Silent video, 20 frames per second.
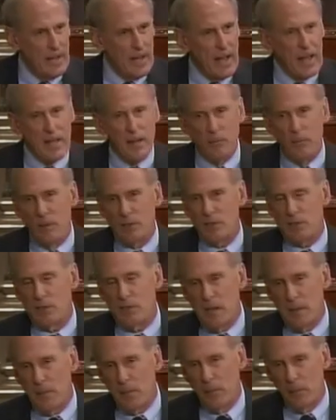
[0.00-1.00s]
and much
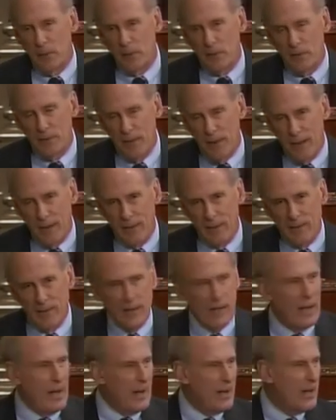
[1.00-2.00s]
deeper into debt
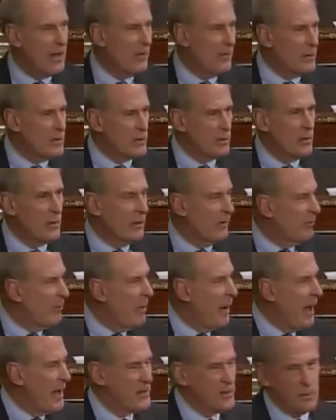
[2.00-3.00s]
than any of us could have
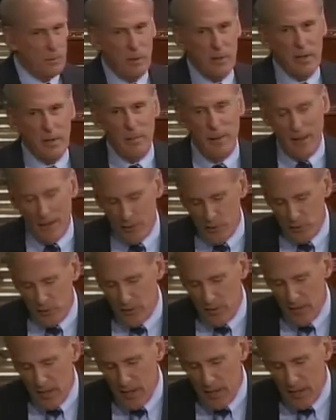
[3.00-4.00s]
possibly
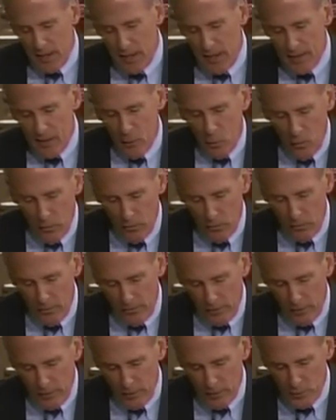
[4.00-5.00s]
imagined, and over a
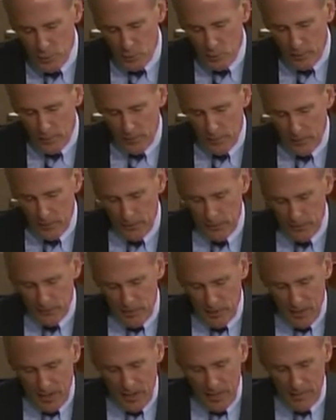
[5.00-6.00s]
very short period of
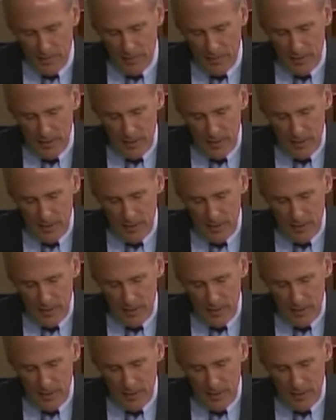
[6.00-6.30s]
time.